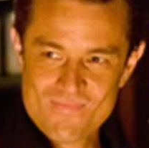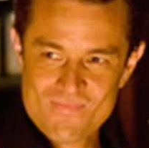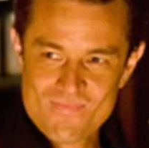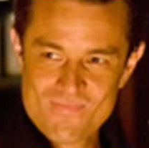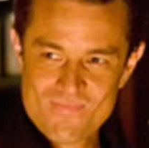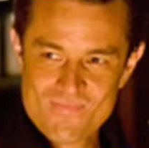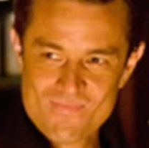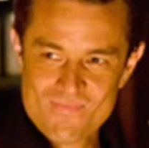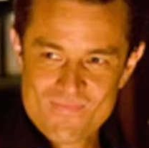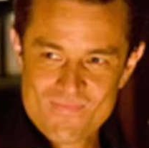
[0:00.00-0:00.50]

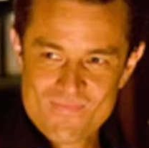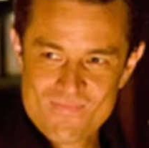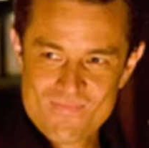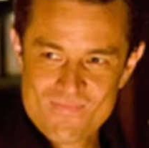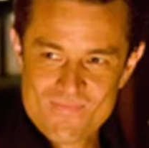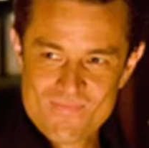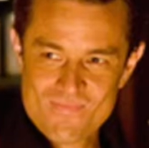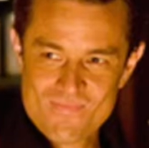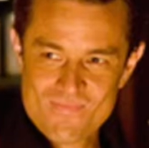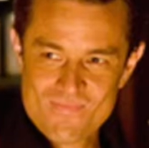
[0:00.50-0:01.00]

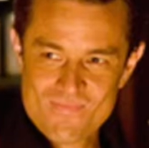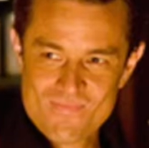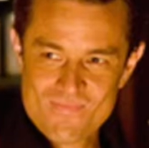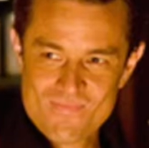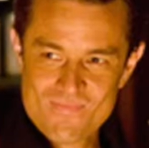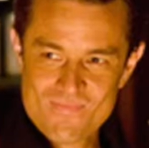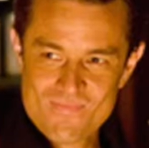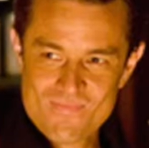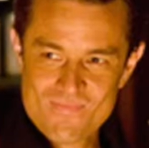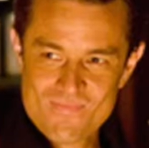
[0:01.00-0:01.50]

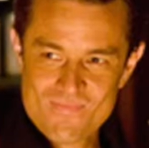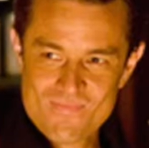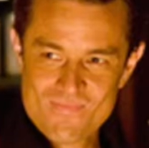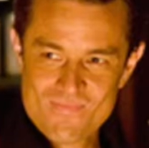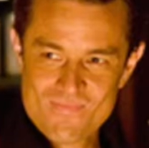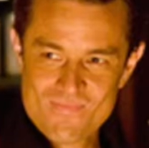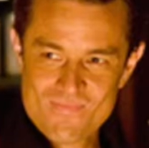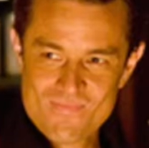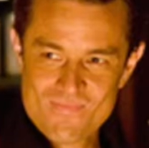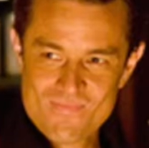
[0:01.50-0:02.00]

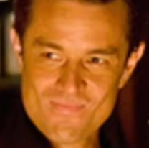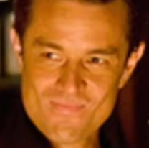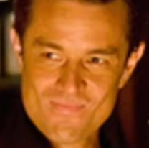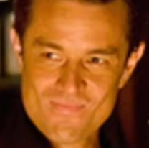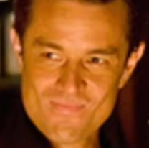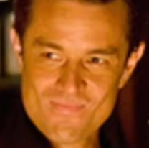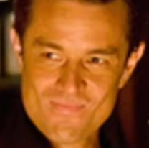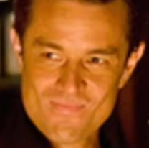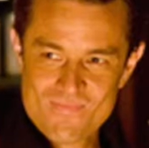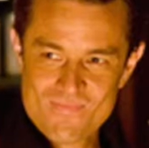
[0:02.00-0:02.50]

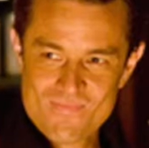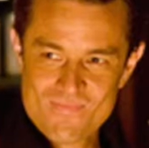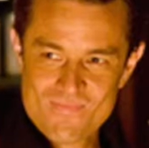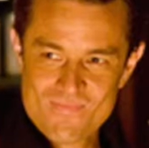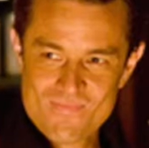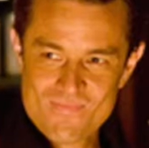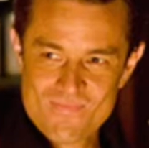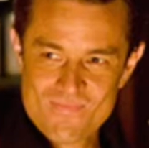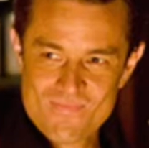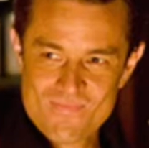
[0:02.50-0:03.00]

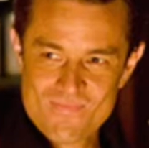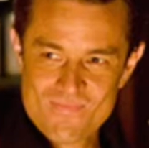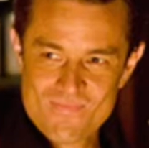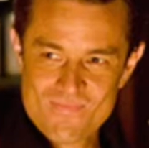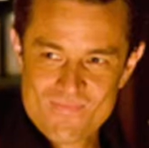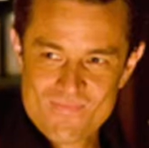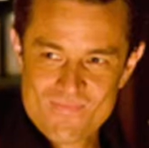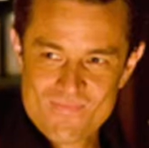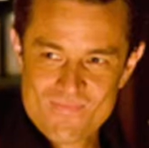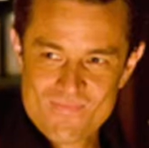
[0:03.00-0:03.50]

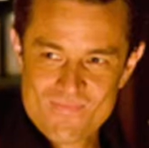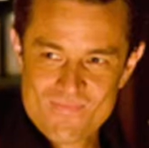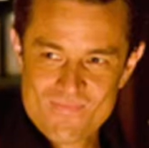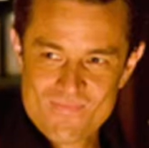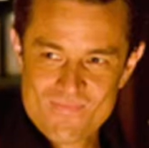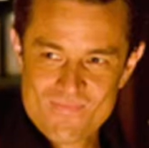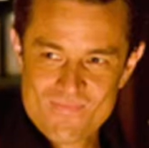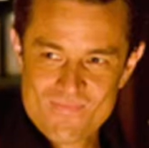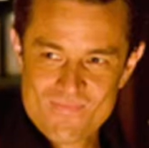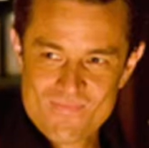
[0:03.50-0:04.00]

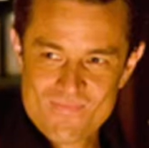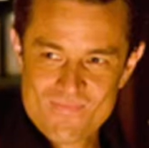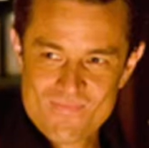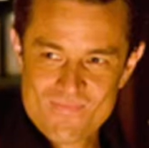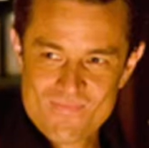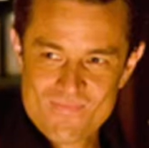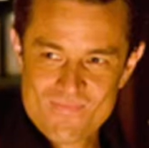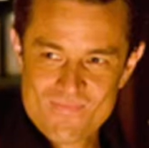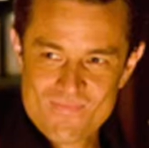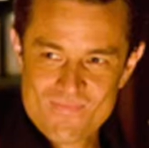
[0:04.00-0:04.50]

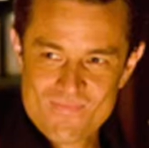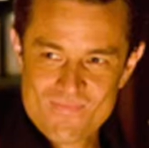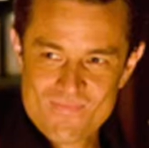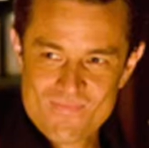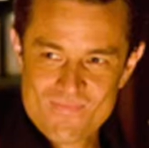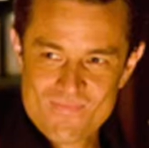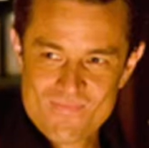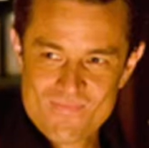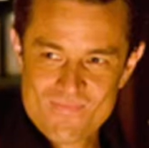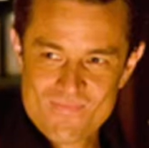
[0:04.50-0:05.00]

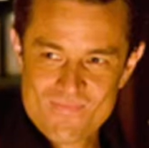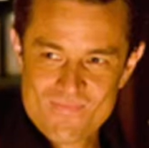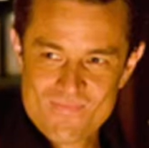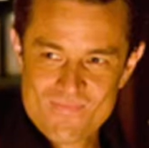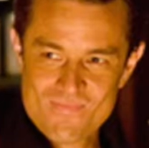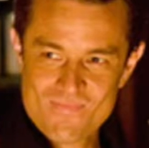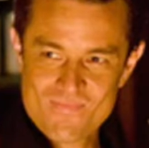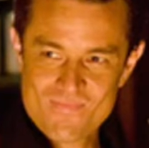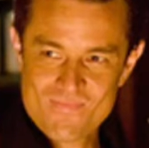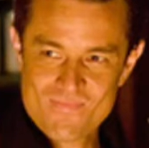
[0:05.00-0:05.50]

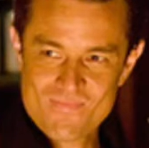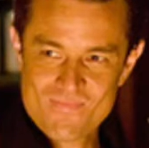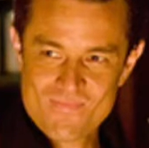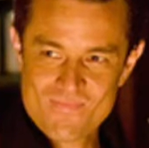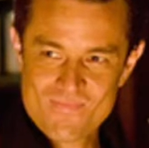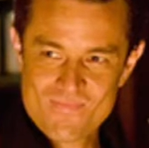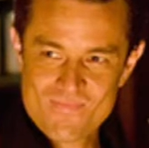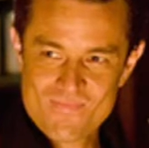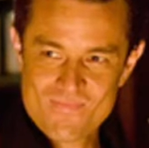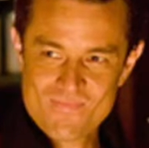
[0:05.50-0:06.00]

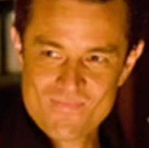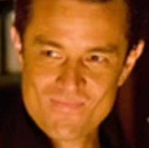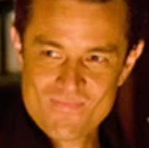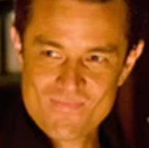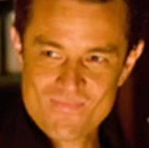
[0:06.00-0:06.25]
[no speech]